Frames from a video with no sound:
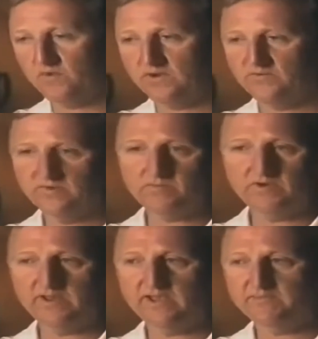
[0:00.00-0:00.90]
the board and
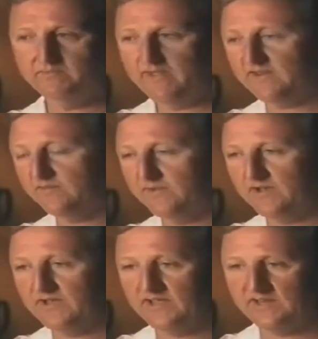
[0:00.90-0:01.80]
dribble it up and make
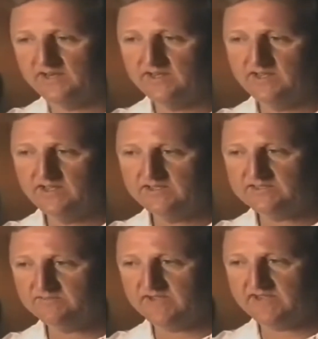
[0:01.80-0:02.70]
the play, and
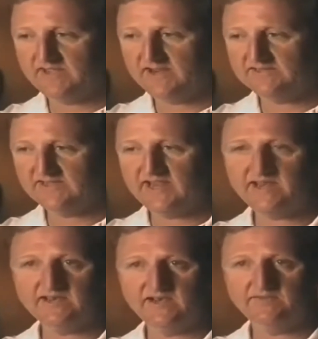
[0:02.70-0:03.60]
it seemed like he had
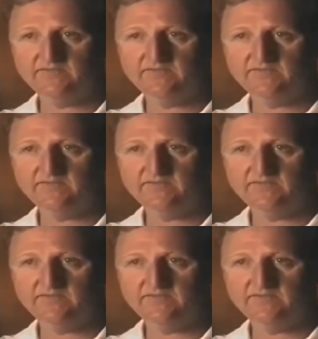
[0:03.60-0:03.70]
his hand in